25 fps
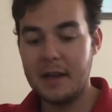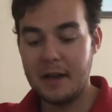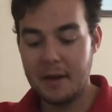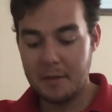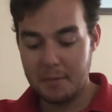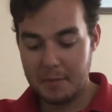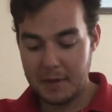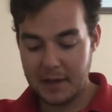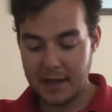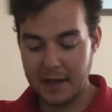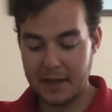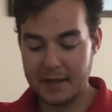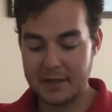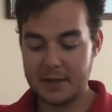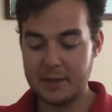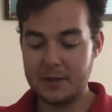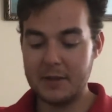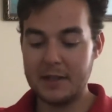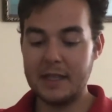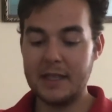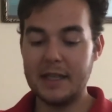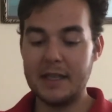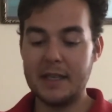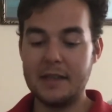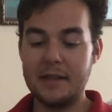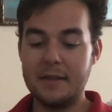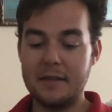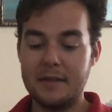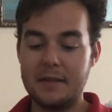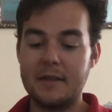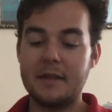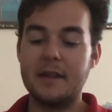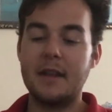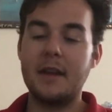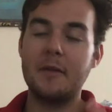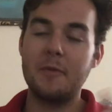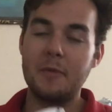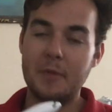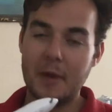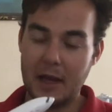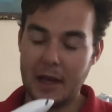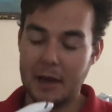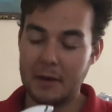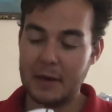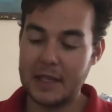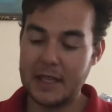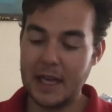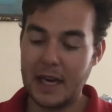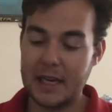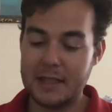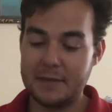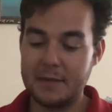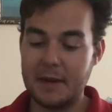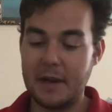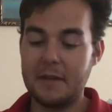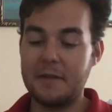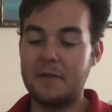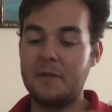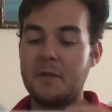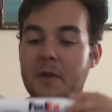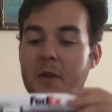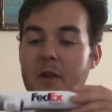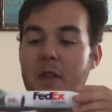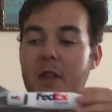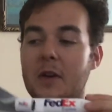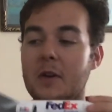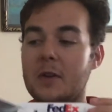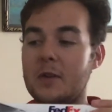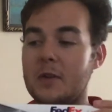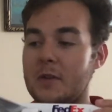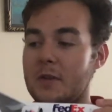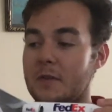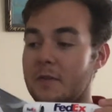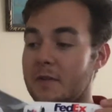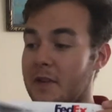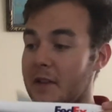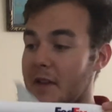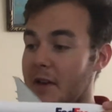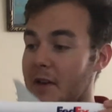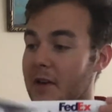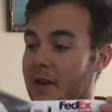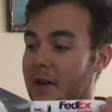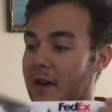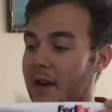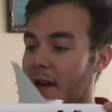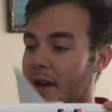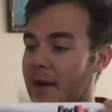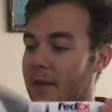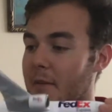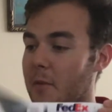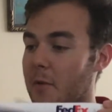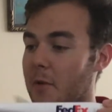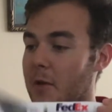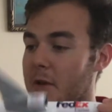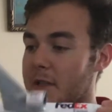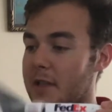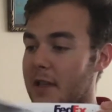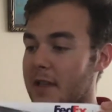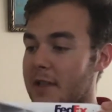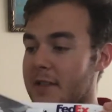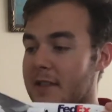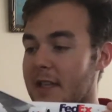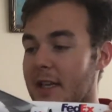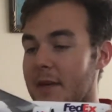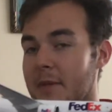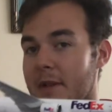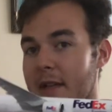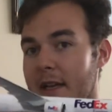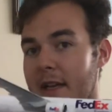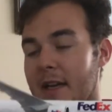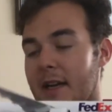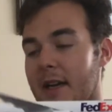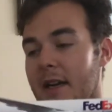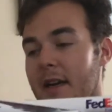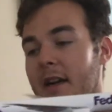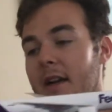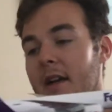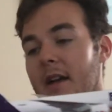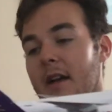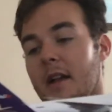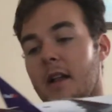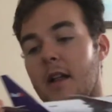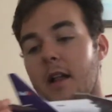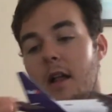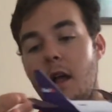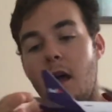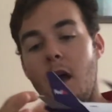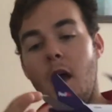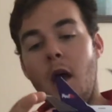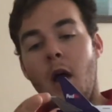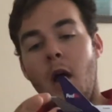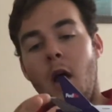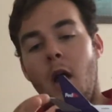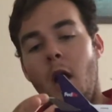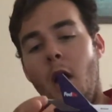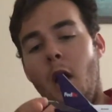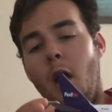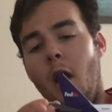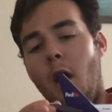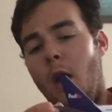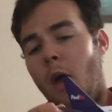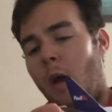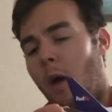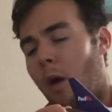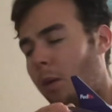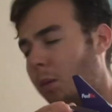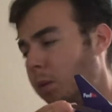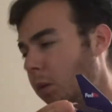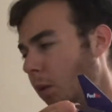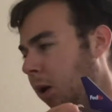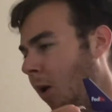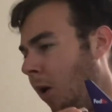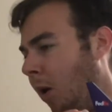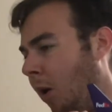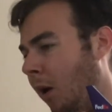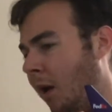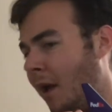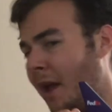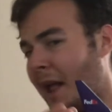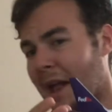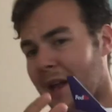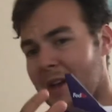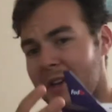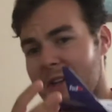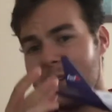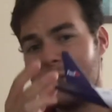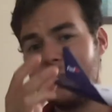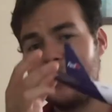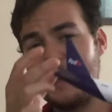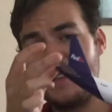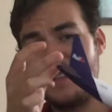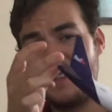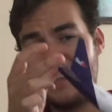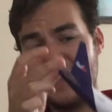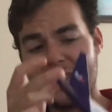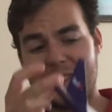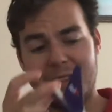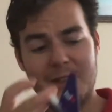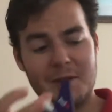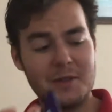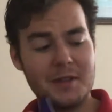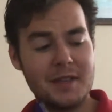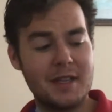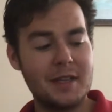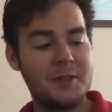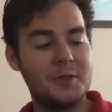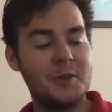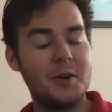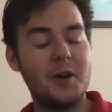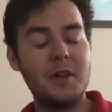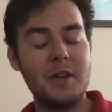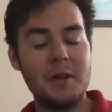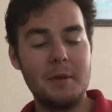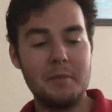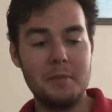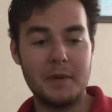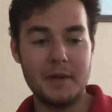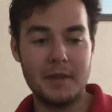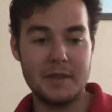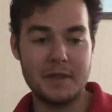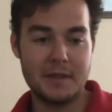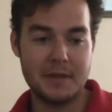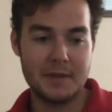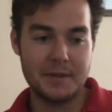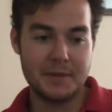because you need, like we talked about for the horizontal stabilizer, to resist those control inputs.